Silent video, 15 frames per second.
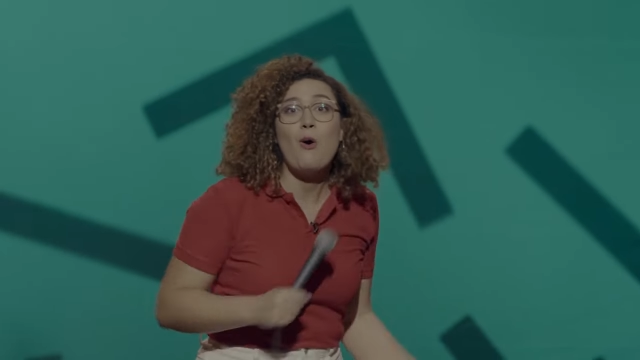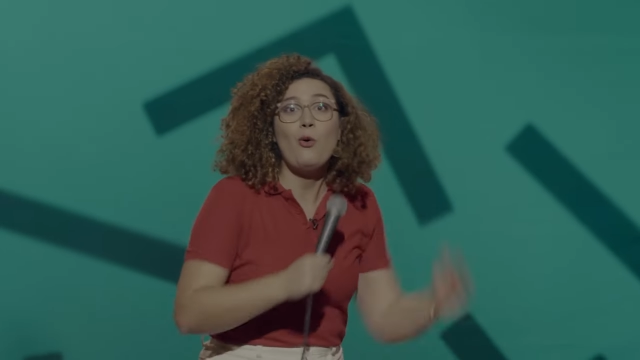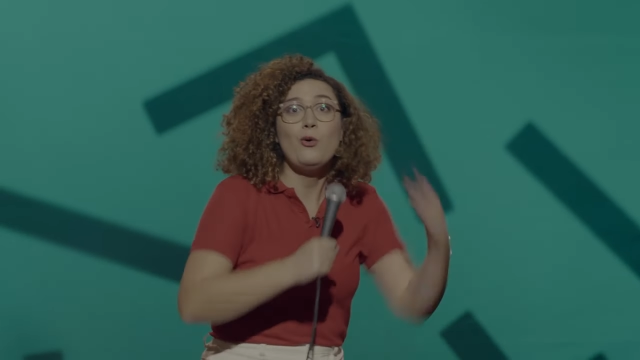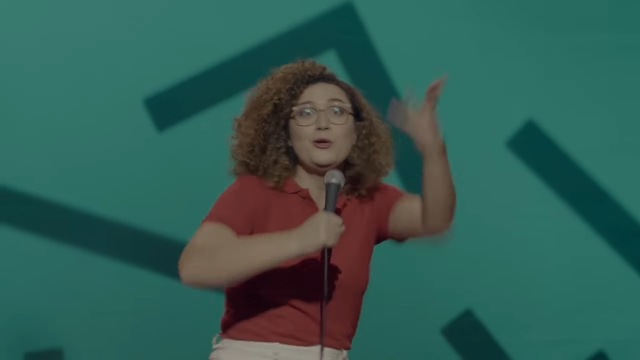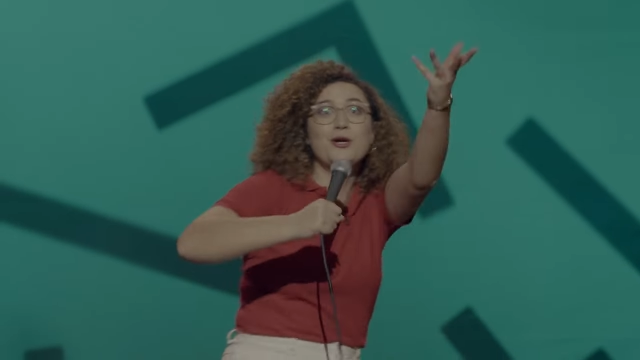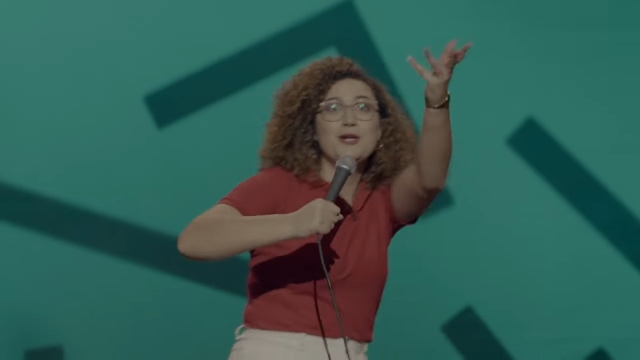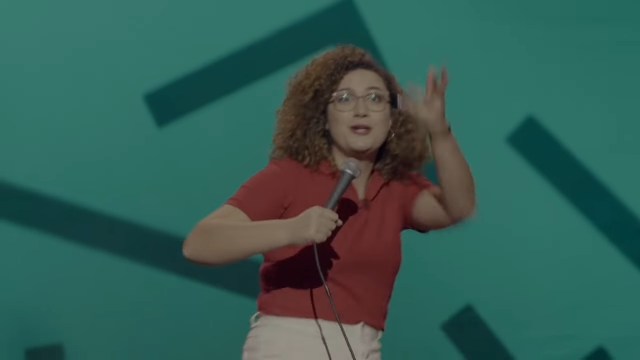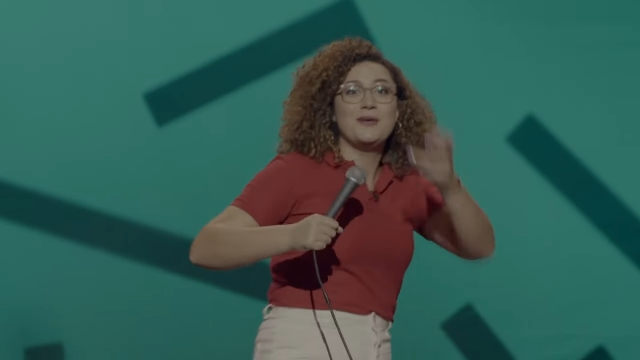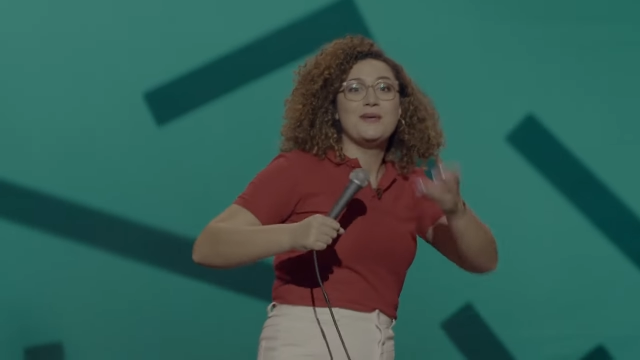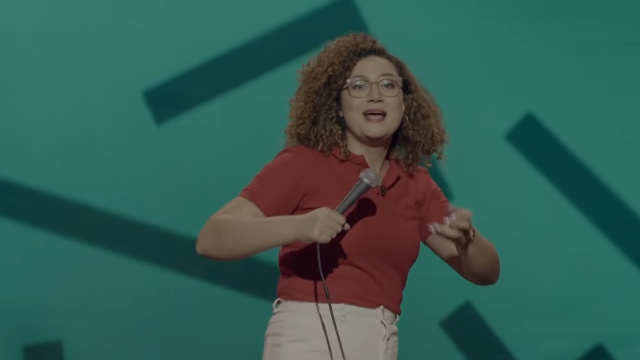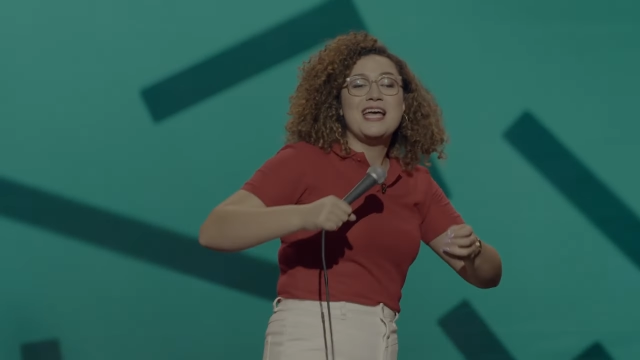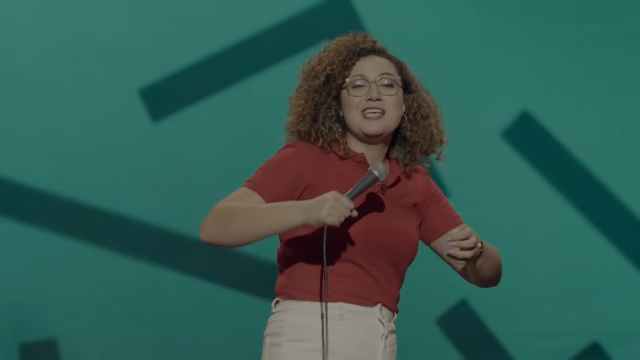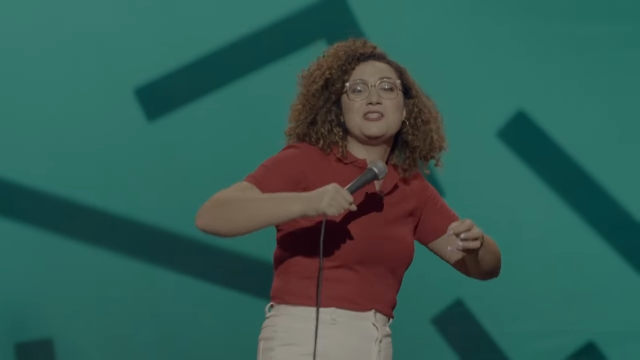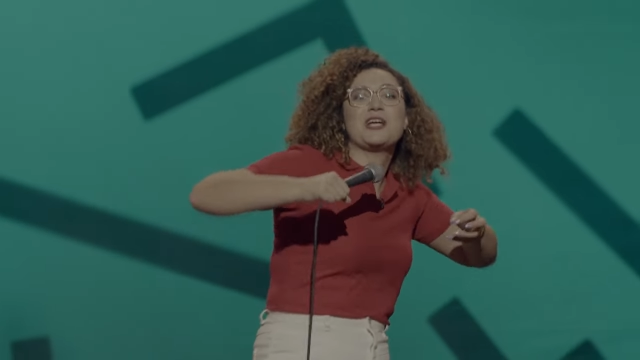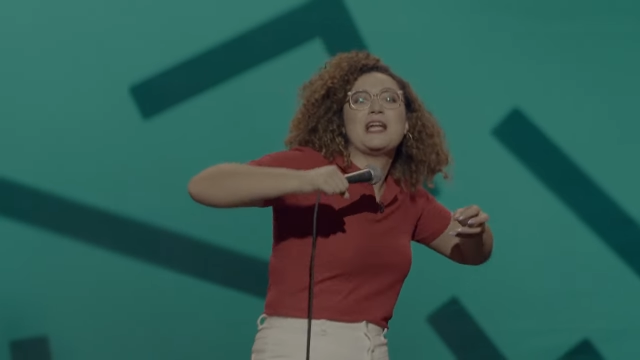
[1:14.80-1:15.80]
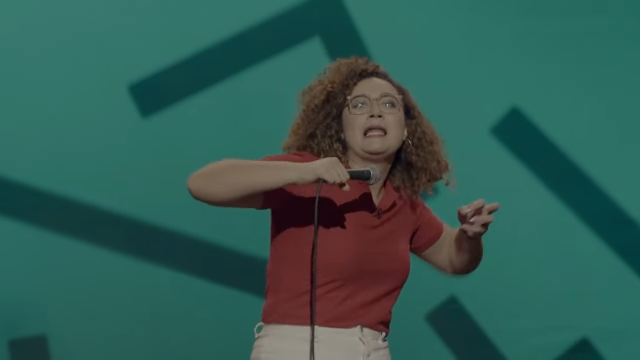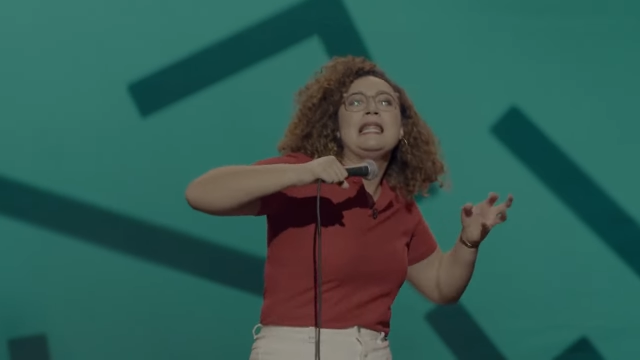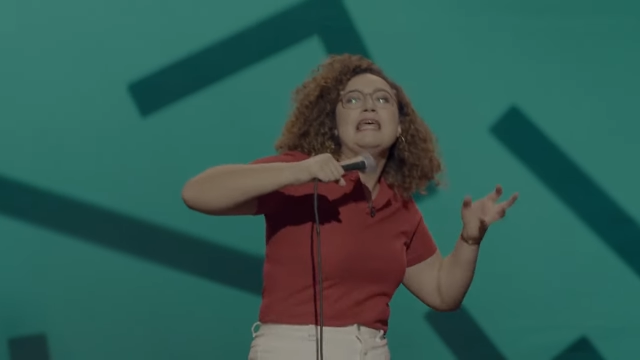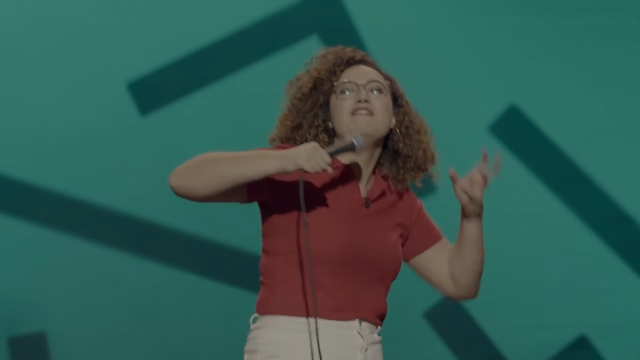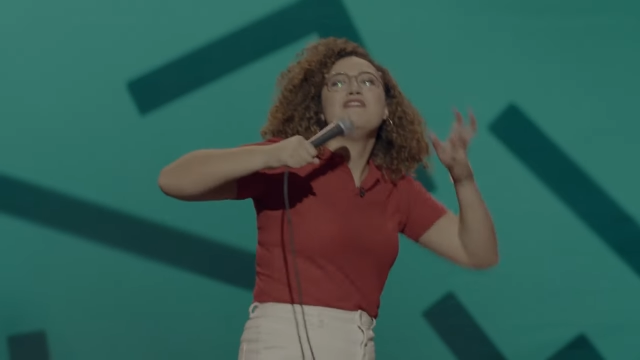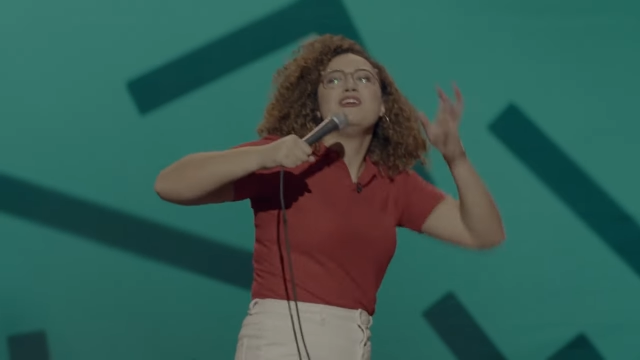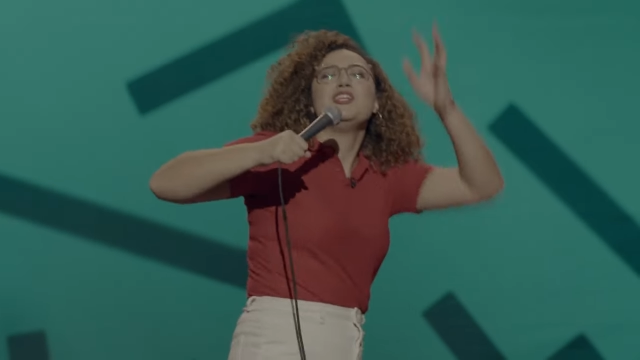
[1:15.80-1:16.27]
all you gotta do is you gotta
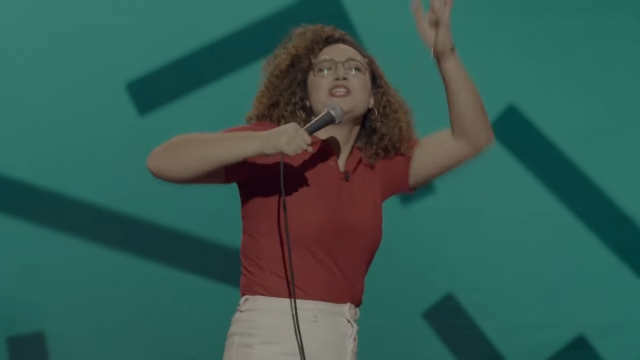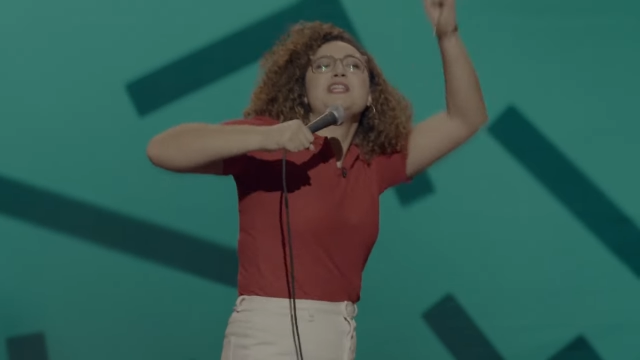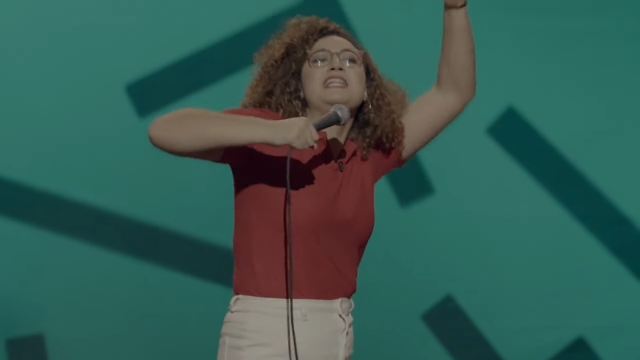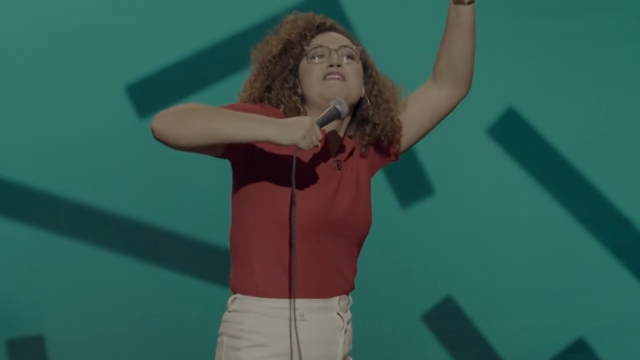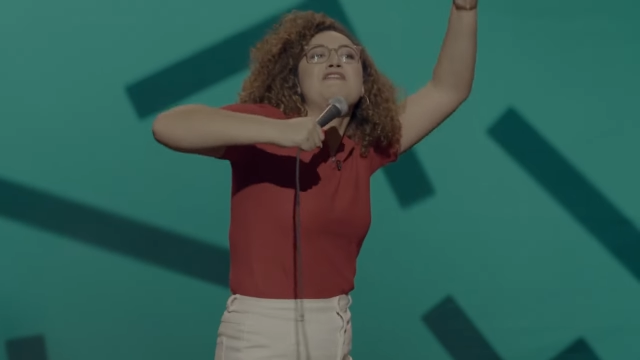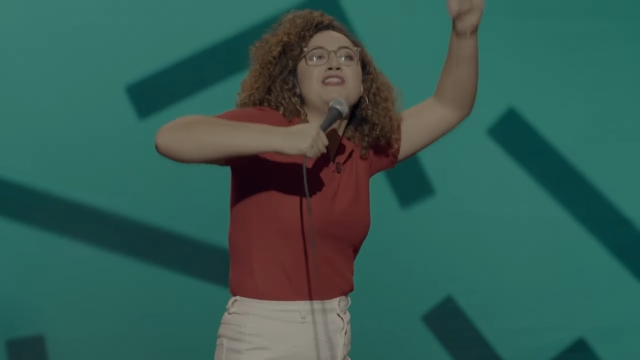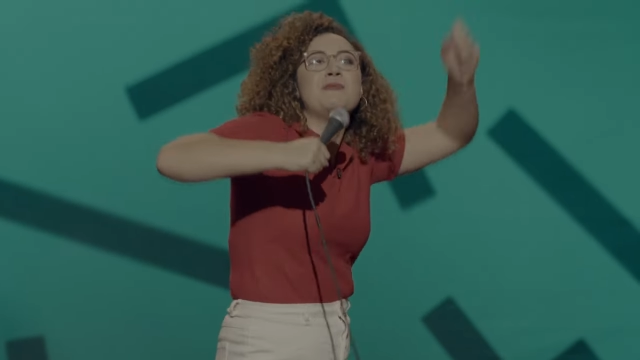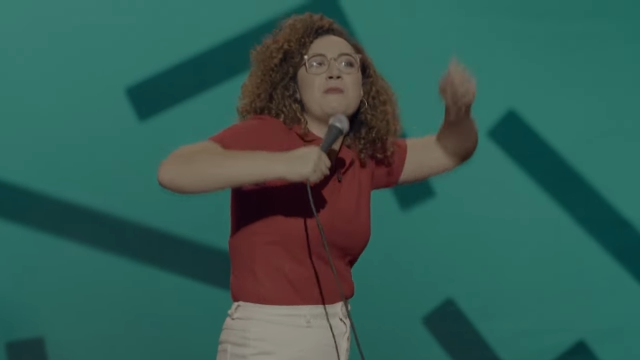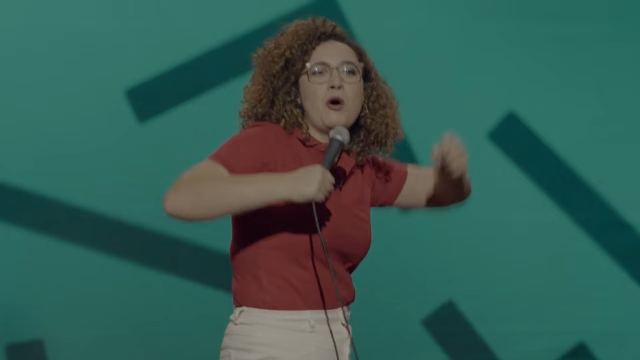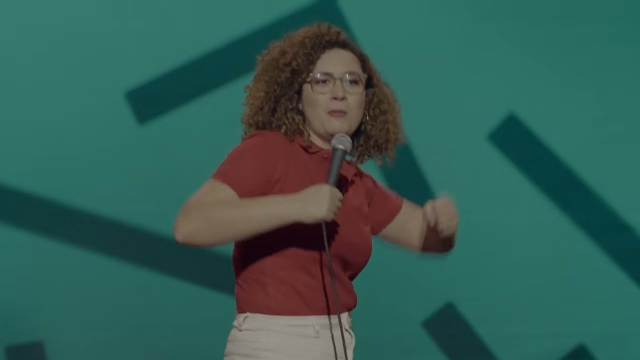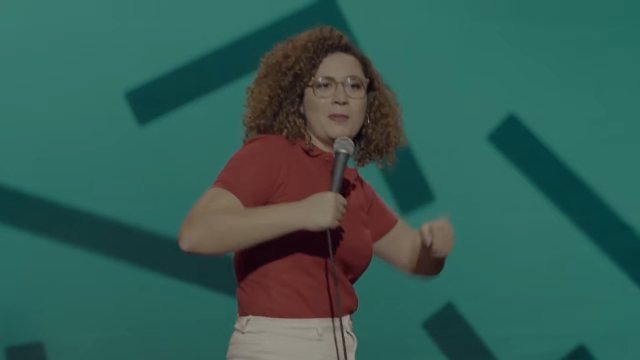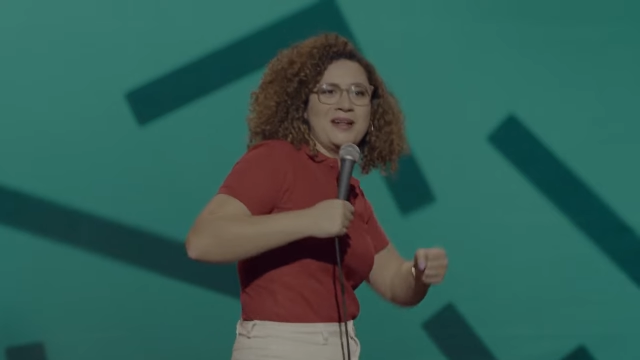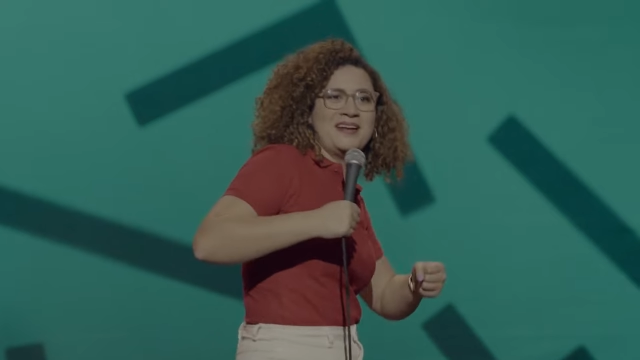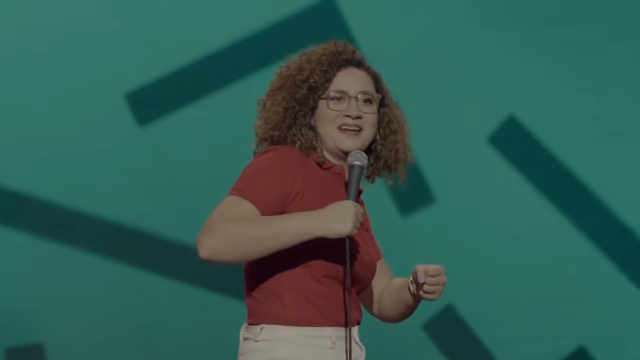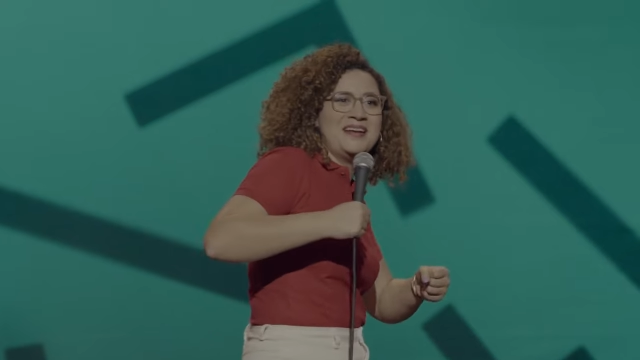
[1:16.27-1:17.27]
live, you live in the moment.